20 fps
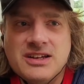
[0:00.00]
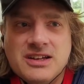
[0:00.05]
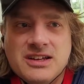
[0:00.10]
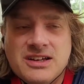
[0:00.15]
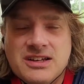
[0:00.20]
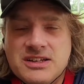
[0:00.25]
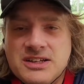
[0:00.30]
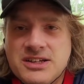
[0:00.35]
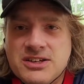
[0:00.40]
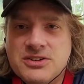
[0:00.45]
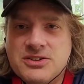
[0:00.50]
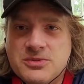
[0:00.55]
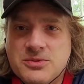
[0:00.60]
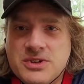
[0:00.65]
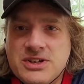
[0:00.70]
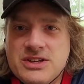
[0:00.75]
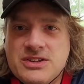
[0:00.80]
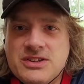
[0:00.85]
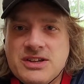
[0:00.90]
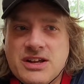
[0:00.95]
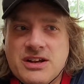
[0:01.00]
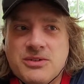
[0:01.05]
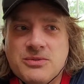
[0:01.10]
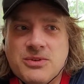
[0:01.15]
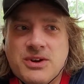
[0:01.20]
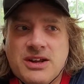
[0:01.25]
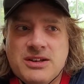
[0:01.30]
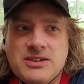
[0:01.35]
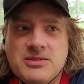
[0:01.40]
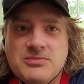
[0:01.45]
And he agreed that a
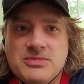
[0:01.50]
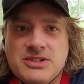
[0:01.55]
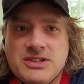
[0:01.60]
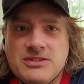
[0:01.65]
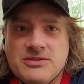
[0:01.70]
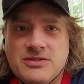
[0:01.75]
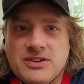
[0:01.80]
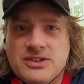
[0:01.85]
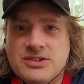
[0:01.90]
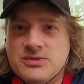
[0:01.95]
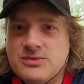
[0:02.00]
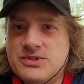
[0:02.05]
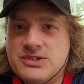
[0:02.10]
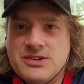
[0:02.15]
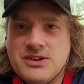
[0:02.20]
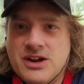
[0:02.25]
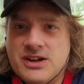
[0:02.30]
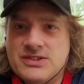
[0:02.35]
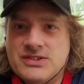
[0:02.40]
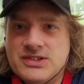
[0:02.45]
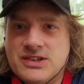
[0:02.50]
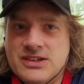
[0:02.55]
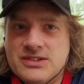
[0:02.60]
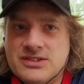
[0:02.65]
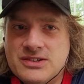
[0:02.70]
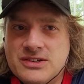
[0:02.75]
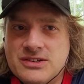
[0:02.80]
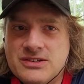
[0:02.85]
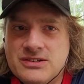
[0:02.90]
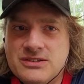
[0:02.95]
random defense was
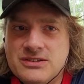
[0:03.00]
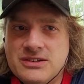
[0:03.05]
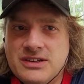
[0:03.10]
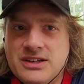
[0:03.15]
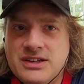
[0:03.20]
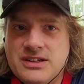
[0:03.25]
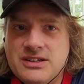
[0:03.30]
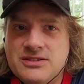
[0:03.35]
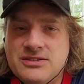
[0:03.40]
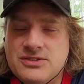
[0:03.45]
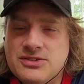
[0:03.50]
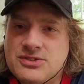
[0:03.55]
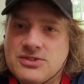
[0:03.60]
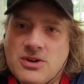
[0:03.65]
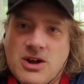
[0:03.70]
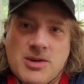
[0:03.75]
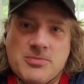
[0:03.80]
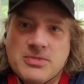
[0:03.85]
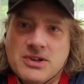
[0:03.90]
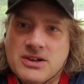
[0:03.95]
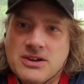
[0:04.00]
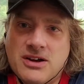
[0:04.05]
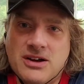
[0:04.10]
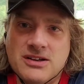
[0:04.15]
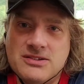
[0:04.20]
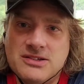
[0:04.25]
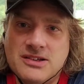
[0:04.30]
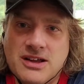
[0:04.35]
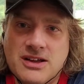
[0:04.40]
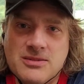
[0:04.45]
nonsensical and dropped the
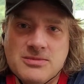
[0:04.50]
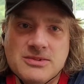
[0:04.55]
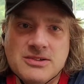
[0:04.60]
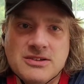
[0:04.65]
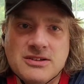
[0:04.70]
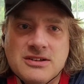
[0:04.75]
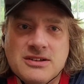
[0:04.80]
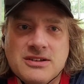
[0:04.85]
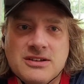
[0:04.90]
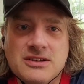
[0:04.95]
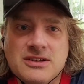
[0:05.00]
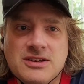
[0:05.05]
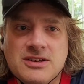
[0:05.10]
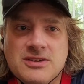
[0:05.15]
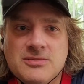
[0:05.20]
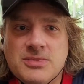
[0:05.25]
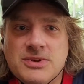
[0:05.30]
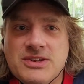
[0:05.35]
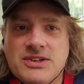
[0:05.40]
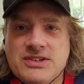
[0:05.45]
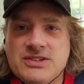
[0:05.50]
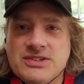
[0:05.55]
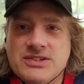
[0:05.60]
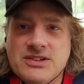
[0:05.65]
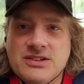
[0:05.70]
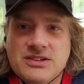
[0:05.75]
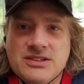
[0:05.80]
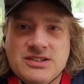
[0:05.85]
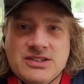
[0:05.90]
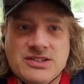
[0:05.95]
concept. But he
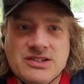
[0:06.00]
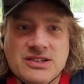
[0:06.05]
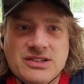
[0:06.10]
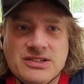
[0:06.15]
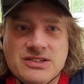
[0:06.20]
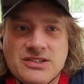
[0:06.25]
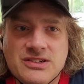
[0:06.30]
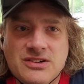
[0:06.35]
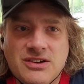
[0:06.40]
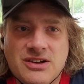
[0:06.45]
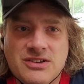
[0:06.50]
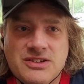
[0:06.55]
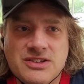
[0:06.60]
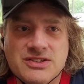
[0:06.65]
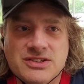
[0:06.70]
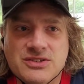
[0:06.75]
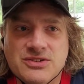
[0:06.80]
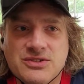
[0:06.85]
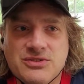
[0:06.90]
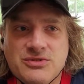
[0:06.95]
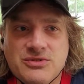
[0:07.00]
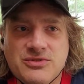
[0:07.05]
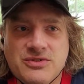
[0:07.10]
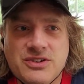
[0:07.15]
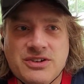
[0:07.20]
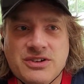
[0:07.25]
still insisted on this goofy